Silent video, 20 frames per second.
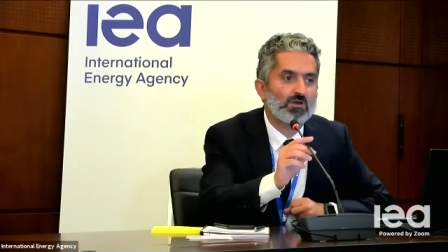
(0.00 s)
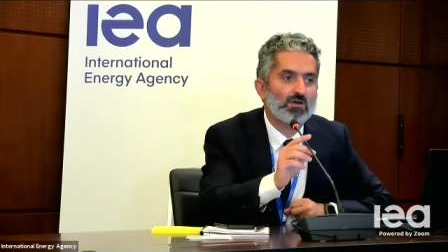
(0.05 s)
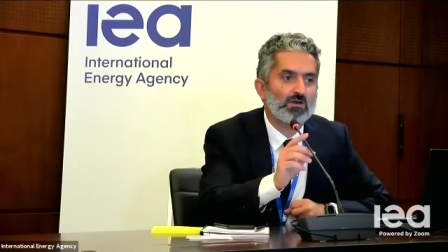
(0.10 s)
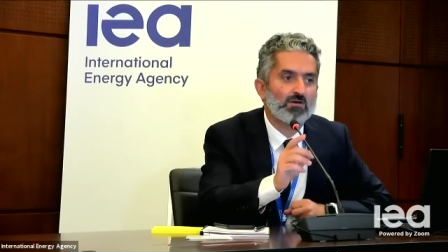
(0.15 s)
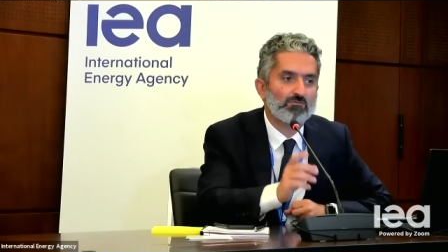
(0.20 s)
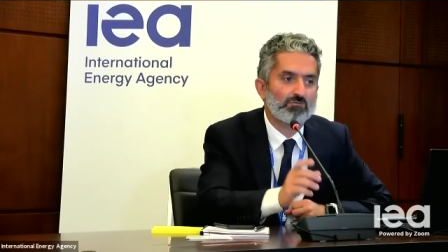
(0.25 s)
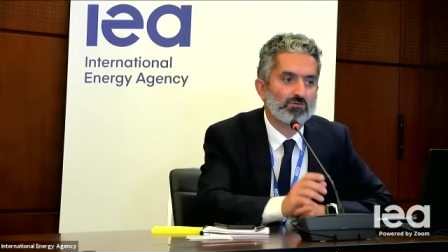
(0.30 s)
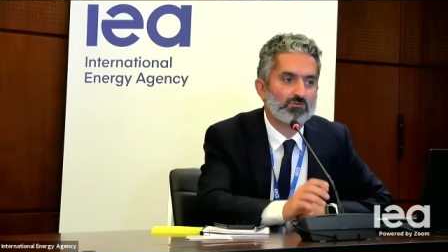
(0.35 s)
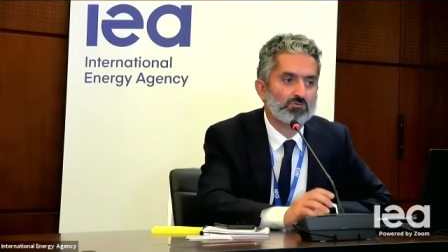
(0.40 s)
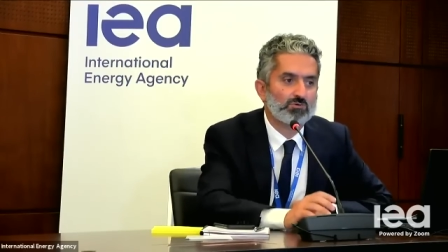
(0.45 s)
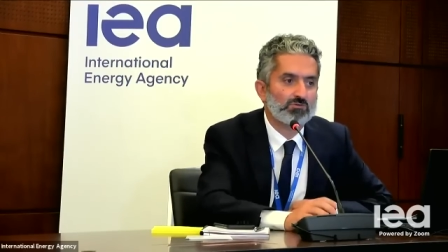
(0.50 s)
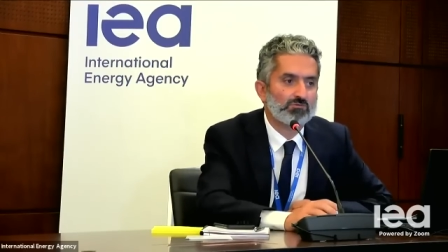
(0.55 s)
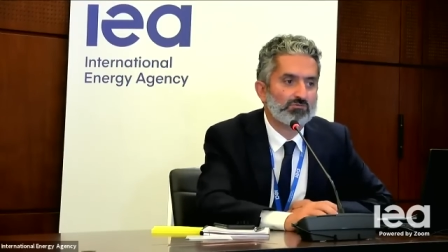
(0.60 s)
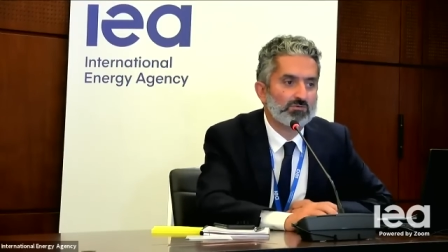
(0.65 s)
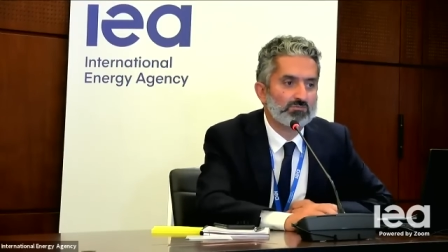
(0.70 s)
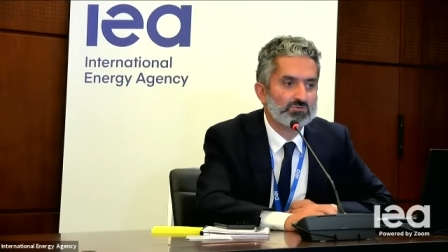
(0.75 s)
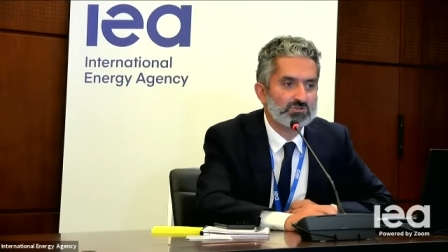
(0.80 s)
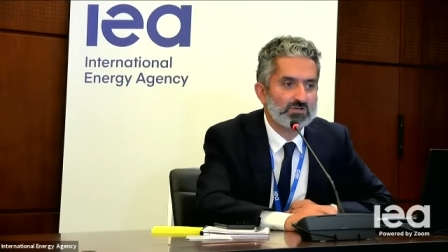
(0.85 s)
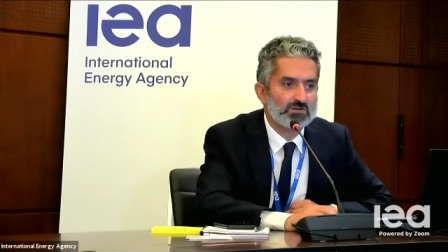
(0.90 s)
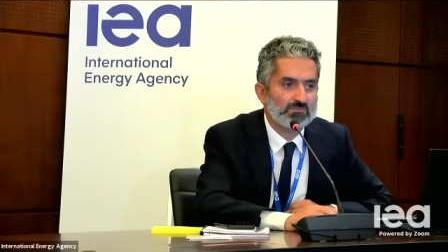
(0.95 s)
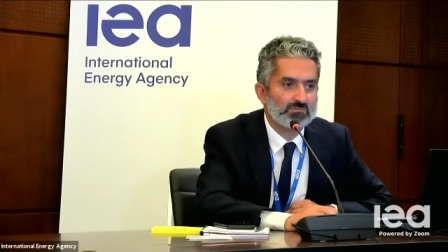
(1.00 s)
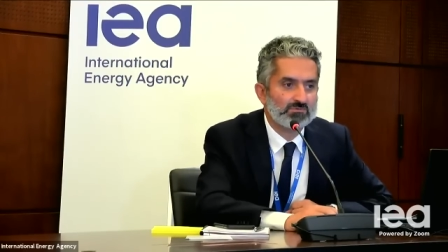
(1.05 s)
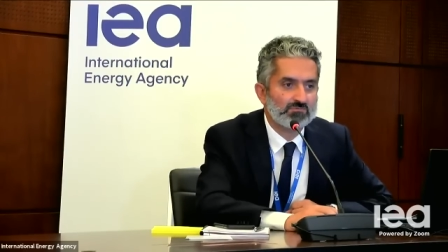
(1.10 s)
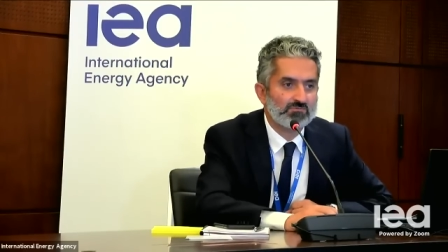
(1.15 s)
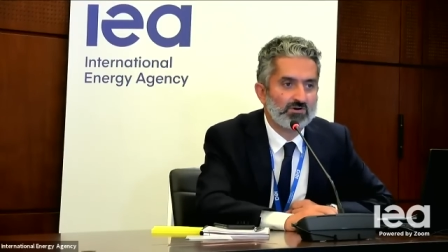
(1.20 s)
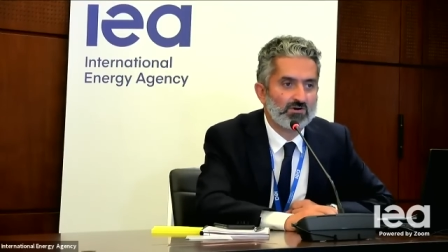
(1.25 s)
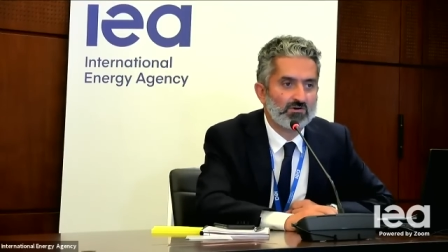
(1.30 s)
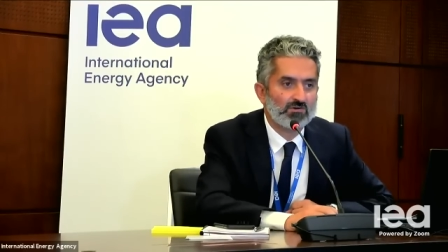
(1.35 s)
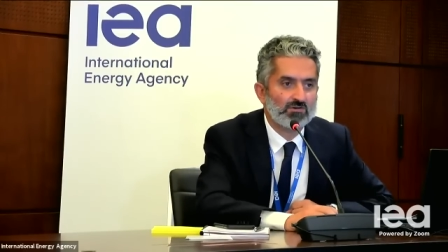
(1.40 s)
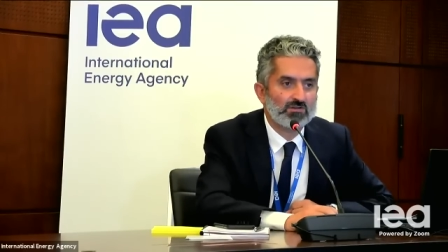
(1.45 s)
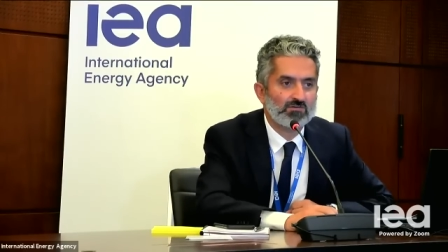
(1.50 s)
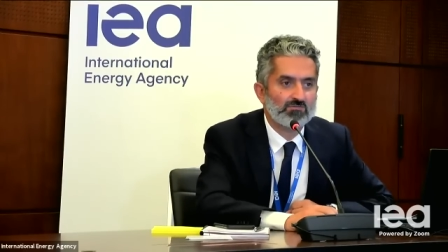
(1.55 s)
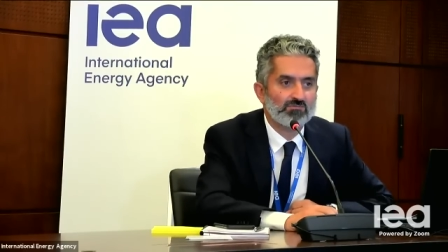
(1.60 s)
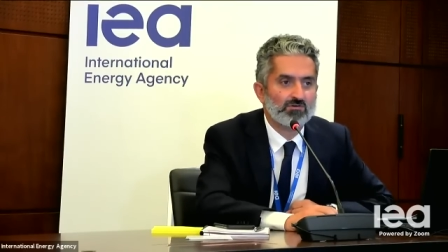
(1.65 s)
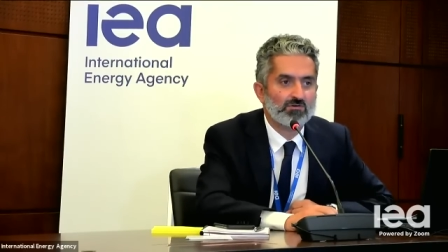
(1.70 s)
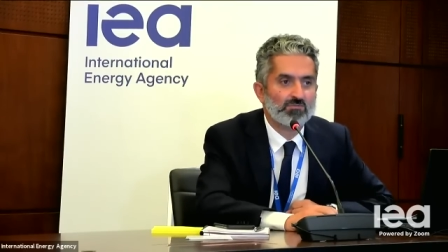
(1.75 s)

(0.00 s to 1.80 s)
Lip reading: First one from James Varley from